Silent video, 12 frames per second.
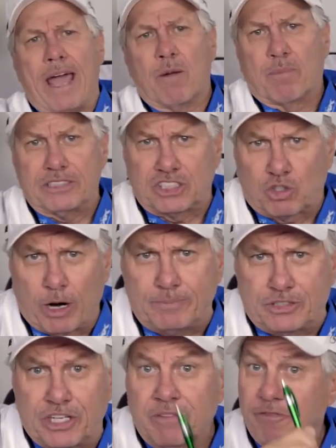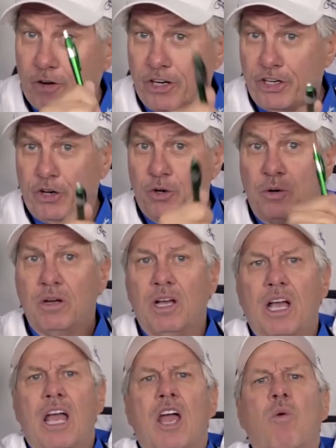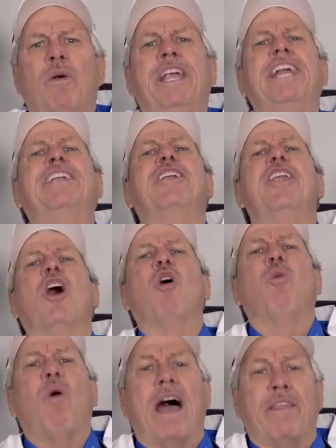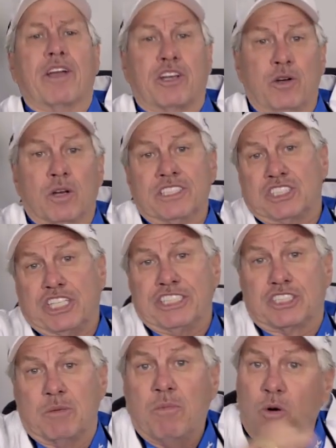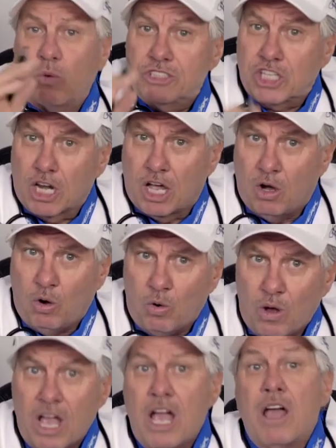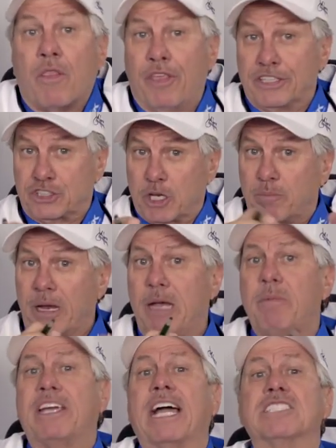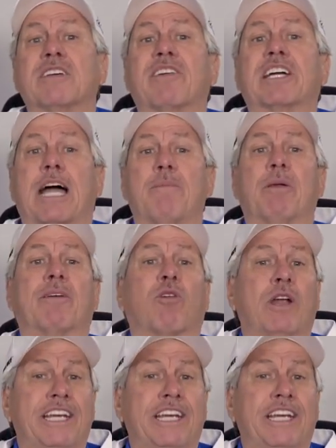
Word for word: write a prescription for you, we need to know why the coolant system was low. This could be because of a couple of